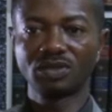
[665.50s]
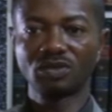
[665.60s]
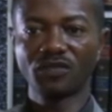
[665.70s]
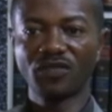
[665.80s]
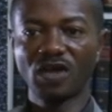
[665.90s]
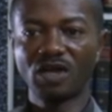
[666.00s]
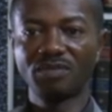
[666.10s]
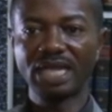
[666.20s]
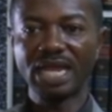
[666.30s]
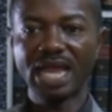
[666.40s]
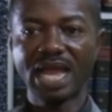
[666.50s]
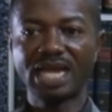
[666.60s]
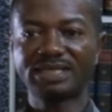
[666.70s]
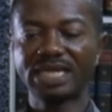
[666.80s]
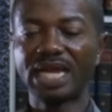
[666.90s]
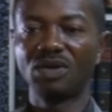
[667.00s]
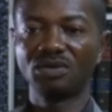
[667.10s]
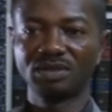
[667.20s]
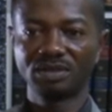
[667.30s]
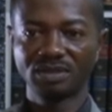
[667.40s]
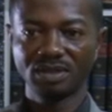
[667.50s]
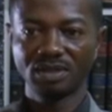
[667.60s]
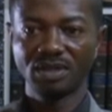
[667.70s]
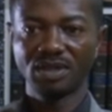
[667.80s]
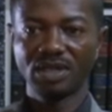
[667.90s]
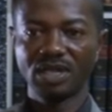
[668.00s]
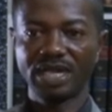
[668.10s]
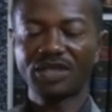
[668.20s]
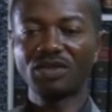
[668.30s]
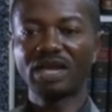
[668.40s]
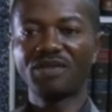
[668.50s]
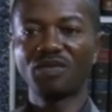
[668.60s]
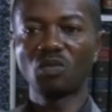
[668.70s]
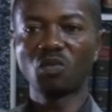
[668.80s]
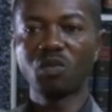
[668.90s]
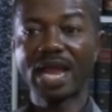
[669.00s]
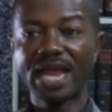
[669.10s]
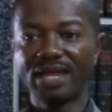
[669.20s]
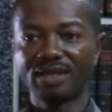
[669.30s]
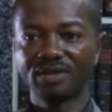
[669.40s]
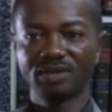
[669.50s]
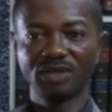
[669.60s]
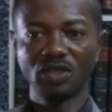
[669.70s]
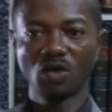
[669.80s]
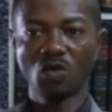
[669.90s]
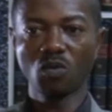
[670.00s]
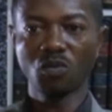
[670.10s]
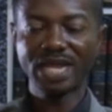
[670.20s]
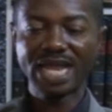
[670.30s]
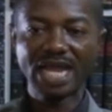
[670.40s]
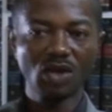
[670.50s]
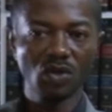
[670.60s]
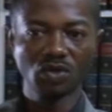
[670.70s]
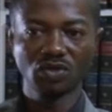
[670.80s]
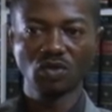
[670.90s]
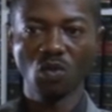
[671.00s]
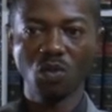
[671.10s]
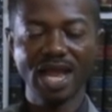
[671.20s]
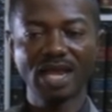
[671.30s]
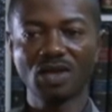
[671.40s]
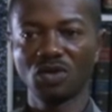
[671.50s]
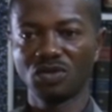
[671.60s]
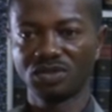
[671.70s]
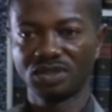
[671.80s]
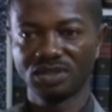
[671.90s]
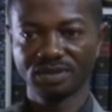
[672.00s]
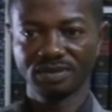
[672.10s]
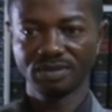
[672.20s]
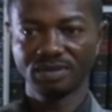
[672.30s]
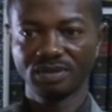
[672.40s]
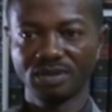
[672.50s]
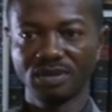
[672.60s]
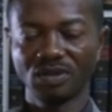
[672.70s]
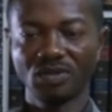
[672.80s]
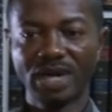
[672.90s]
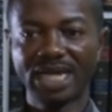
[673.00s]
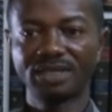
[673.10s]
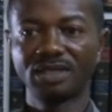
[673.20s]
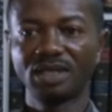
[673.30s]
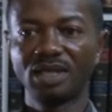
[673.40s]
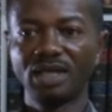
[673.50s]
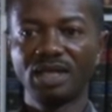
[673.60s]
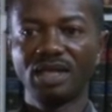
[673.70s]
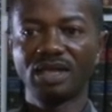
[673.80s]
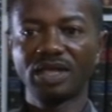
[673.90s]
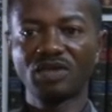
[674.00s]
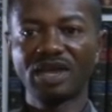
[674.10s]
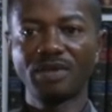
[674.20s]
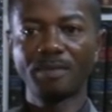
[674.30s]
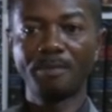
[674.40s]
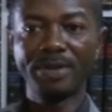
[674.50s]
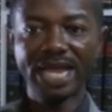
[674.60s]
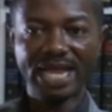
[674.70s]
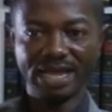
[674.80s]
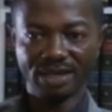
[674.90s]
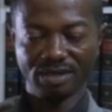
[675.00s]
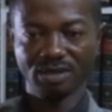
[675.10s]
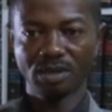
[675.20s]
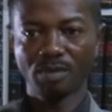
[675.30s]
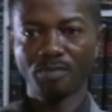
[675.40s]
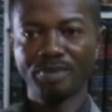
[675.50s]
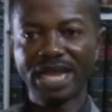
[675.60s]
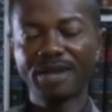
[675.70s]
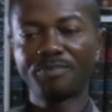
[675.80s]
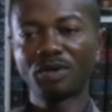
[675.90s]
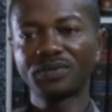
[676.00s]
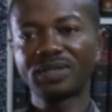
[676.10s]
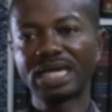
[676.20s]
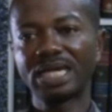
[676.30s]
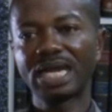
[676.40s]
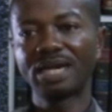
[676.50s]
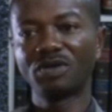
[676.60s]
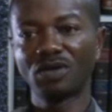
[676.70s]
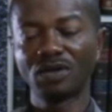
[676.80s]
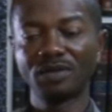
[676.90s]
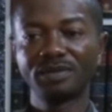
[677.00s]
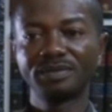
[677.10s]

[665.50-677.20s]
to form the air sound, like you have in wear. You don't wear clothes, you wear clothes. All right? Like you have in bear. Bear, both an animal